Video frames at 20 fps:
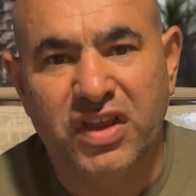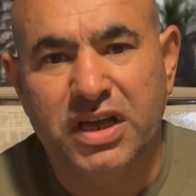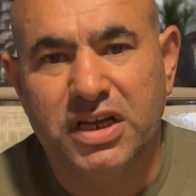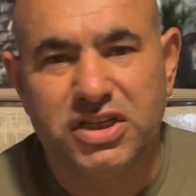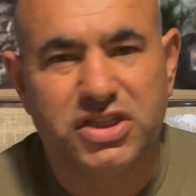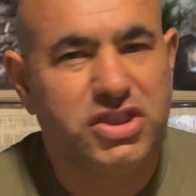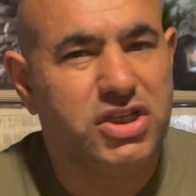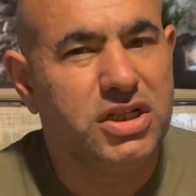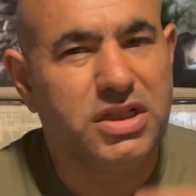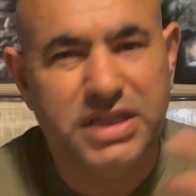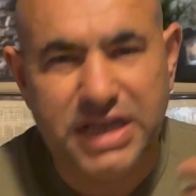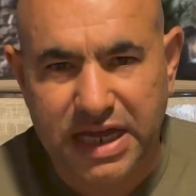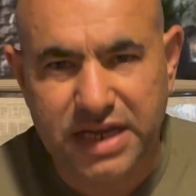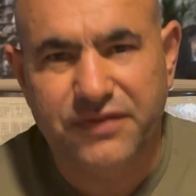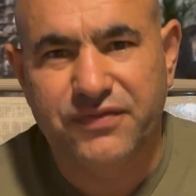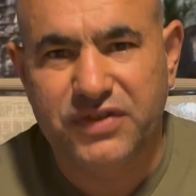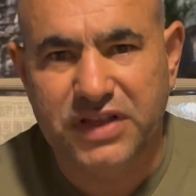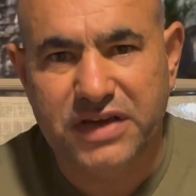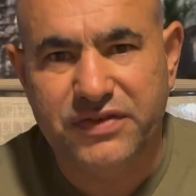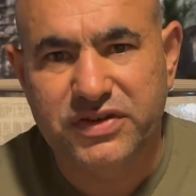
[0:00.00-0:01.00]
Still nutty
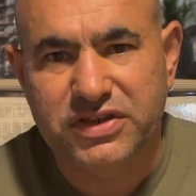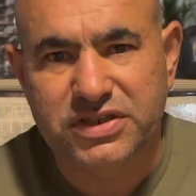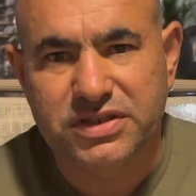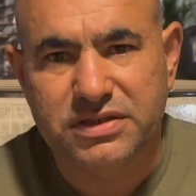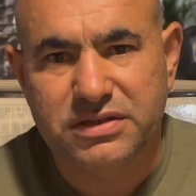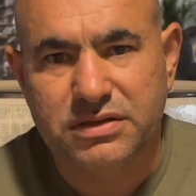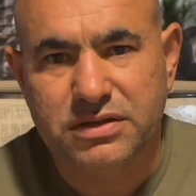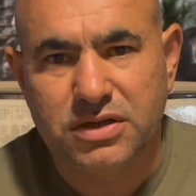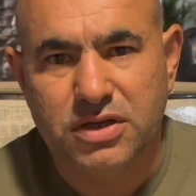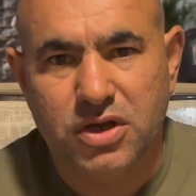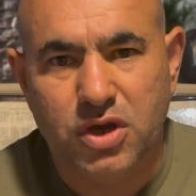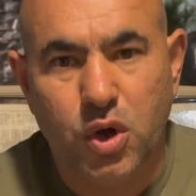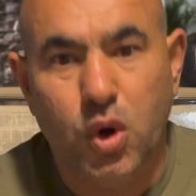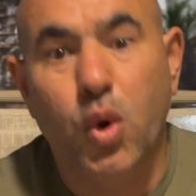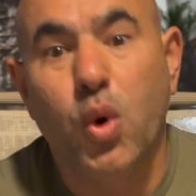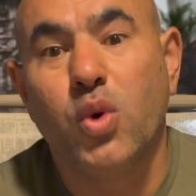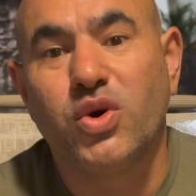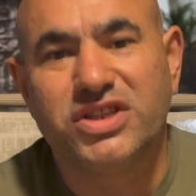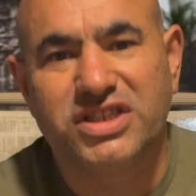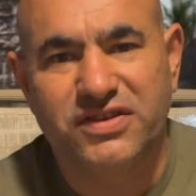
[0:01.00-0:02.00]
flavors,
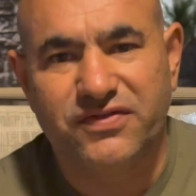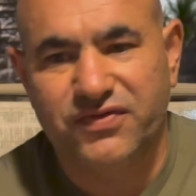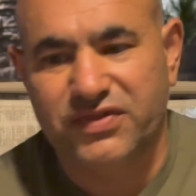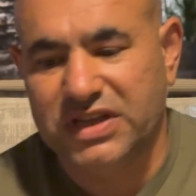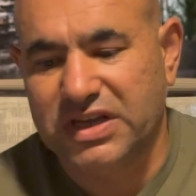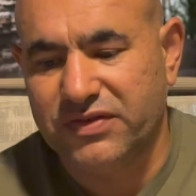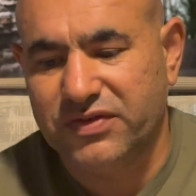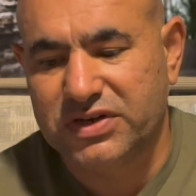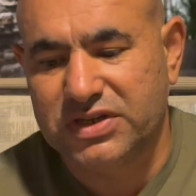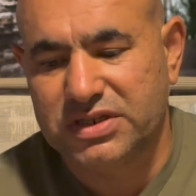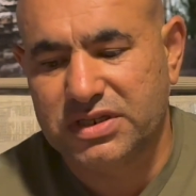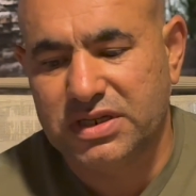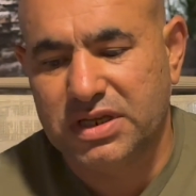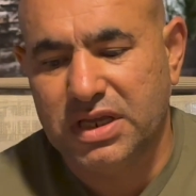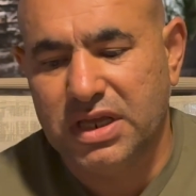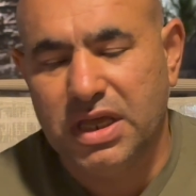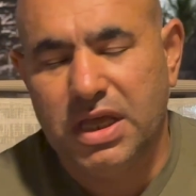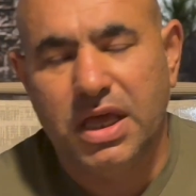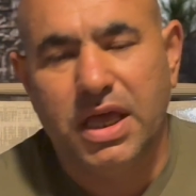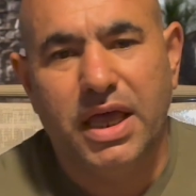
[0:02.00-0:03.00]
orty flavors,
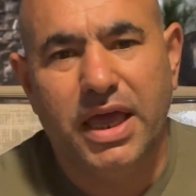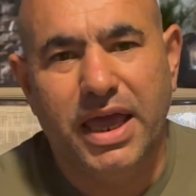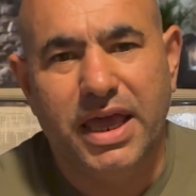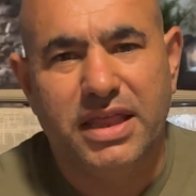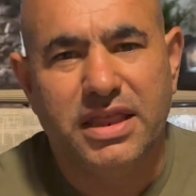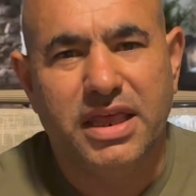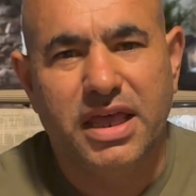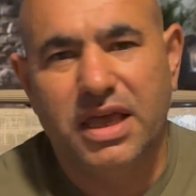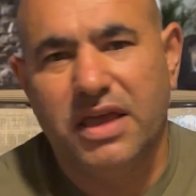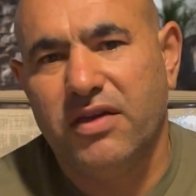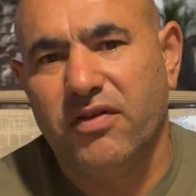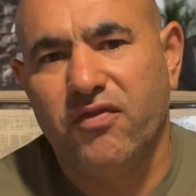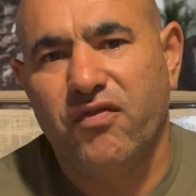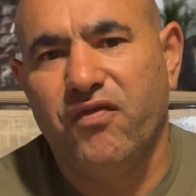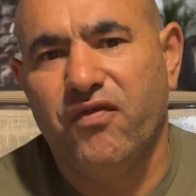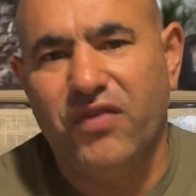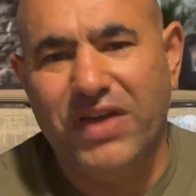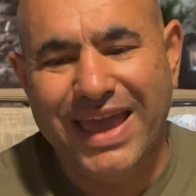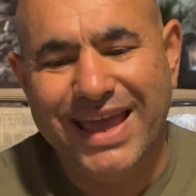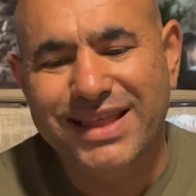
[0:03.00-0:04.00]
and
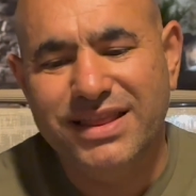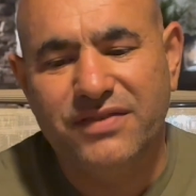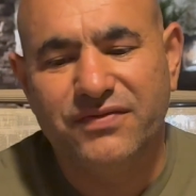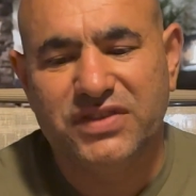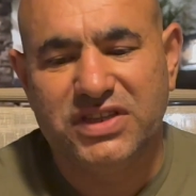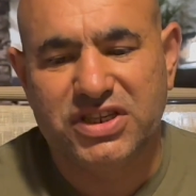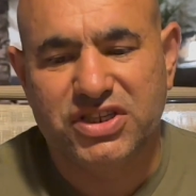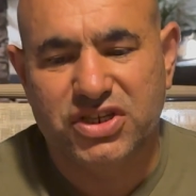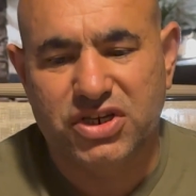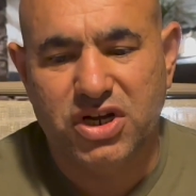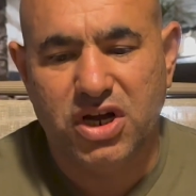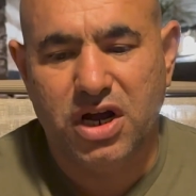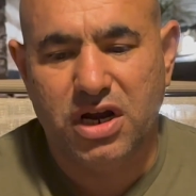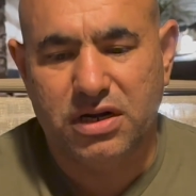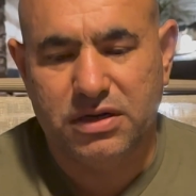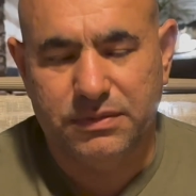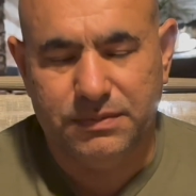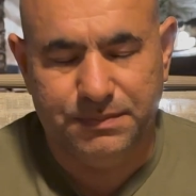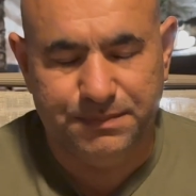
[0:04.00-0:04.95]
end of the cigar,